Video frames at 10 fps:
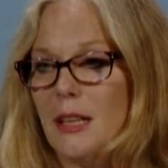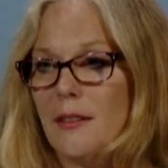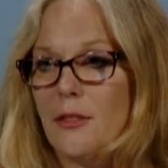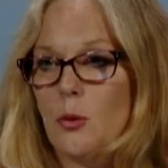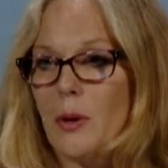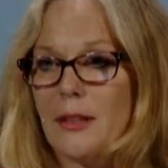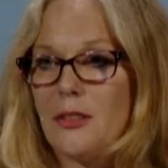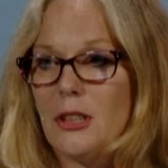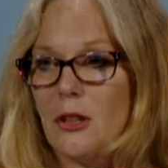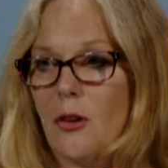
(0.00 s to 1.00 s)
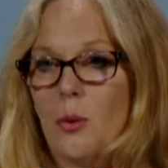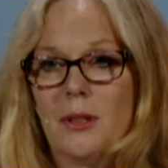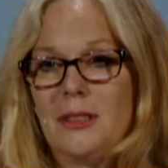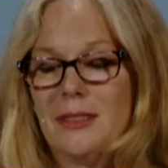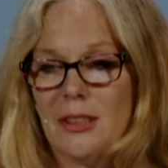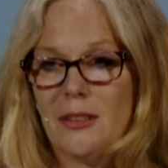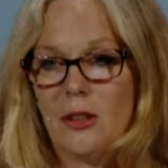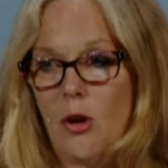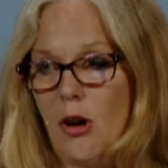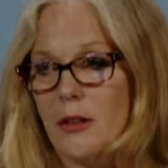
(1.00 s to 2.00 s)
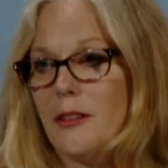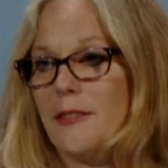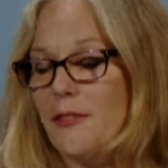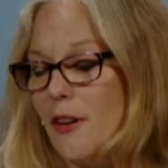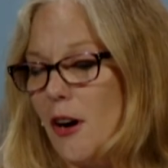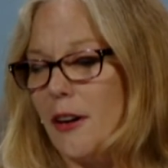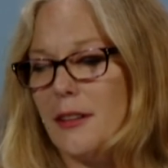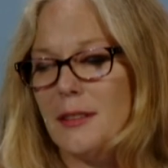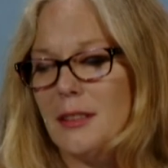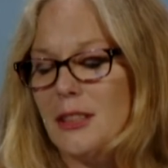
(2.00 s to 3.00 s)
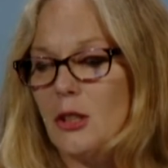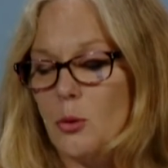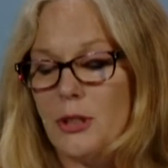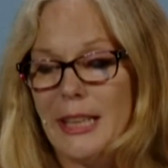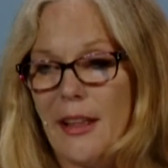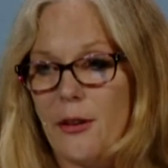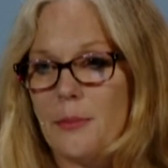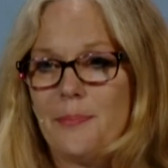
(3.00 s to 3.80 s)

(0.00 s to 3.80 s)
If you want to go long and far, go together.